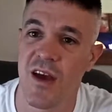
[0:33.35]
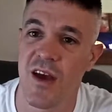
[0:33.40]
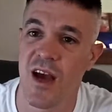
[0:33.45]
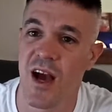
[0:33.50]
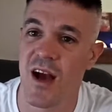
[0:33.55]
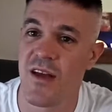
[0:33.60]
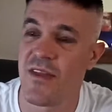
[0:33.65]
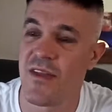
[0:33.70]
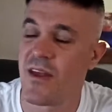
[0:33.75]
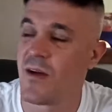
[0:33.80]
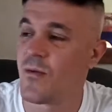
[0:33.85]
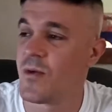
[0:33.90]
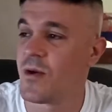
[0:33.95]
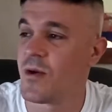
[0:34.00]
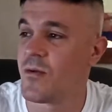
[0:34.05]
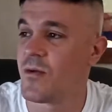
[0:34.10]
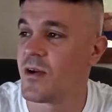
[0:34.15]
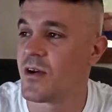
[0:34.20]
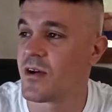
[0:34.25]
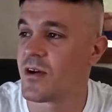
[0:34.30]
and then we
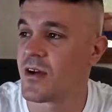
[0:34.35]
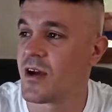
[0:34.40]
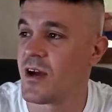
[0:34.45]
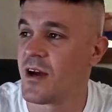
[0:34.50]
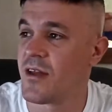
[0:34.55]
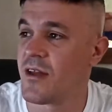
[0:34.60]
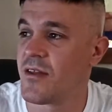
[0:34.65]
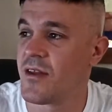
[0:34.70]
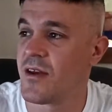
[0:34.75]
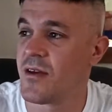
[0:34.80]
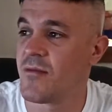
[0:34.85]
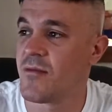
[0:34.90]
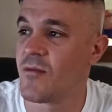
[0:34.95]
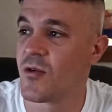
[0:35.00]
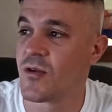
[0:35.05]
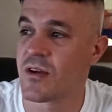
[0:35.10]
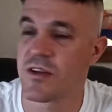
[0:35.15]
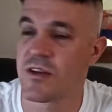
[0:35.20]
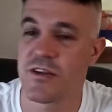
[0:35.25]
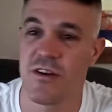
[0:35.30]
will look at the
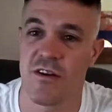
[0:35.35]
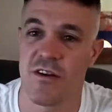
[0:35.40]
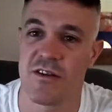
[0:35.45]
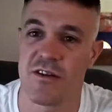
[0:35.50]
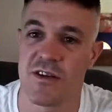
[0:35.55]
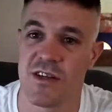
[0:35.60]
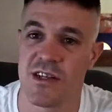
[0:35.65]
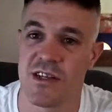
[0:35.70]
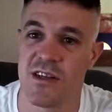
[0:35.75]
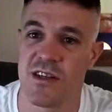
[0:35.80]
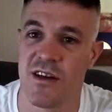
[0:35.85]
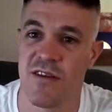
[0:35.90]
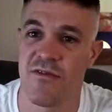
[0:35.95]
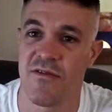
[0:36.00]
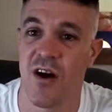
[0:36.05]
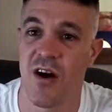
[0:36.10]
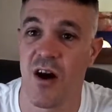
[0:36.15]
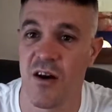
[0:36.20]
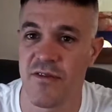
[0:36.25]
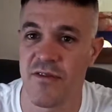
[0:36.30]
more exciting stuff
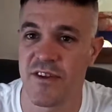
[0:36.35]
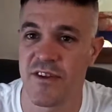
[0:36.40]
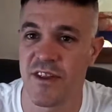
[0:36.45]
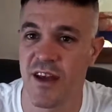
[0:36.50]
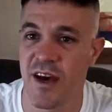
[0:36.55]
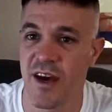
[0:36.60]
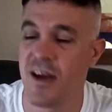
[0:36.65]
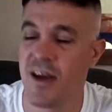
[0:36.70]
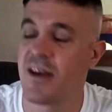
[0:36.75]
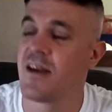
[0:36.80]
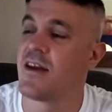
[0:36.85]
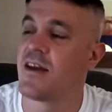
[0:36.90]
after that.